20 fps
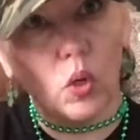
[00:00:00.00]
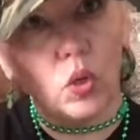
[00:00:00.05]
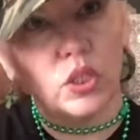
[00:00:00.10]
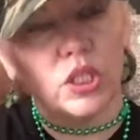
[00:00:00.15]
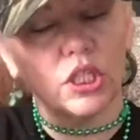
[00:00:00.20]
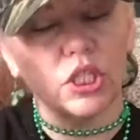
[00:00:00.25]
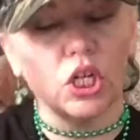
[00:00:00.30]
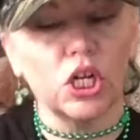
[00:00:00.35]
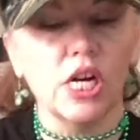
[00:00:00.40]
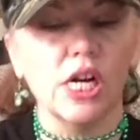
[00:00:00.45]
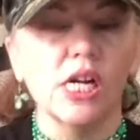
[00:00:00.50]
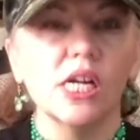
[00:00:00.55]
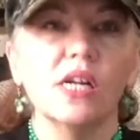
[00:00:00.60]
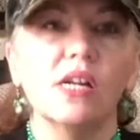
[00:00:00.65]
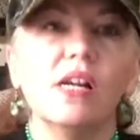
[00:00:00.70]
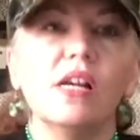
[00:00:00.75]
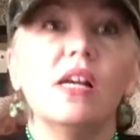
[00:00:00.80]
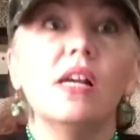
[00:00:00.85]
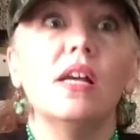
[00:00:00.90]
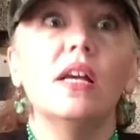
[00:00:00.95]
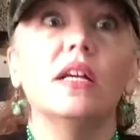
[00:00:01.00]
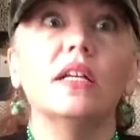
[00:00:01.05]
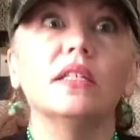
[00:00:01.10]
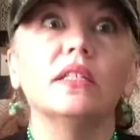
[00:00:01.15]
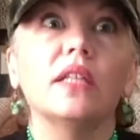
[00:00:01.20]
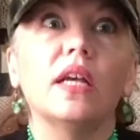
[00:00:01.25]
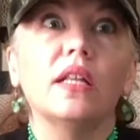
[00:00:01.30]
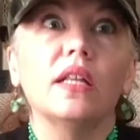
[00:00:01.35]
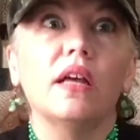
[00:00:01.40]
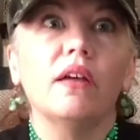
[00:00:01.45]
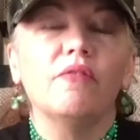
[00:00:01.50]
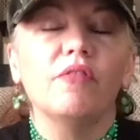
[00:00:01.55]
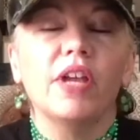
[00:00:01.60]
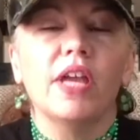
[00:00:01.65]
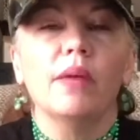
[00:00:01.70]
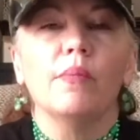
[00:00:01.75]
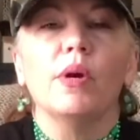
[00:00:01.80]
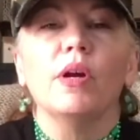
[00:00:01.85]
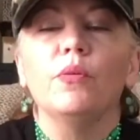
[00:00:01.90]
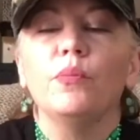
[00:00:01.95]
star because I love
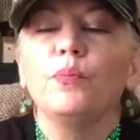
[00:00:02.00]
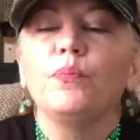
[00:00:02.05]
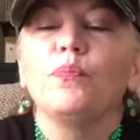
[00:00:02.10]
camo.